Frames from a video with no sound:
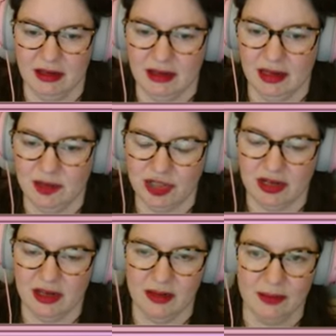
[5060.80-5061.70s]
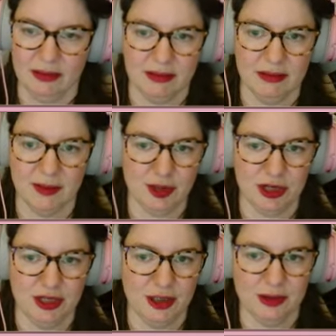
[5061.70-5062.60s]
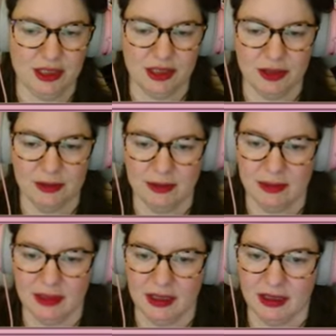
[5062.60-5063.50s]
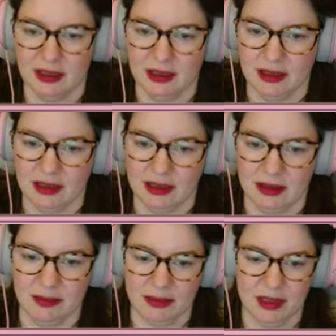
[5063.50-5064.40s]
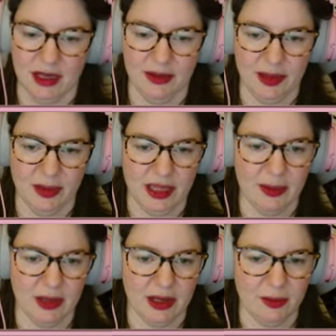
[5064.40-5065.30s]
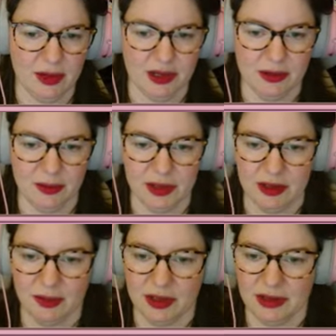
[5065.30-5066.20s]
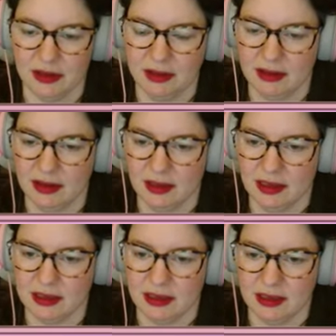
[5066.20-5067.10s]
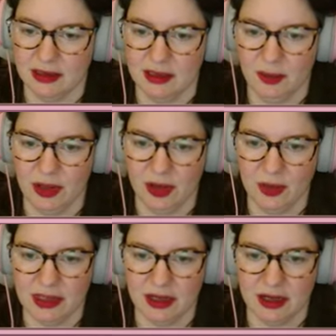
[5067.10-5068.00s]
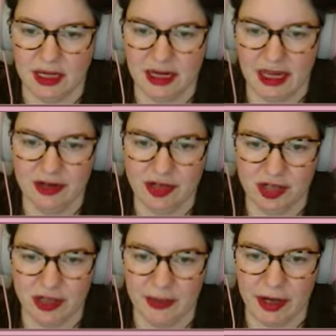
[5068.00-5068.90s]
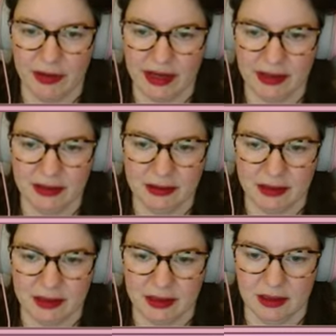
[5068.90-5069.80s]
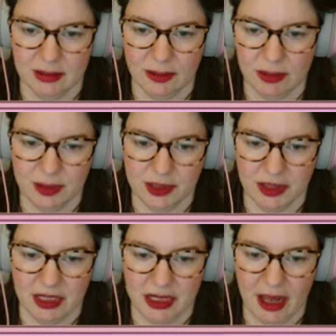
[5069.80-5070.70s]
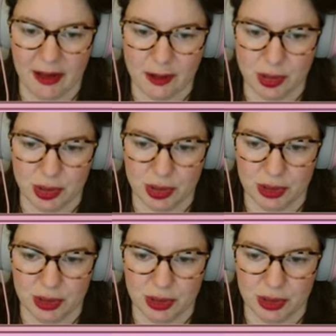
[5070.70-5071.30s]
I'm just gonna use this up. Oh, there we go. We're done. Because we're always going to need hedge. Am I right? We're always going to need hedge.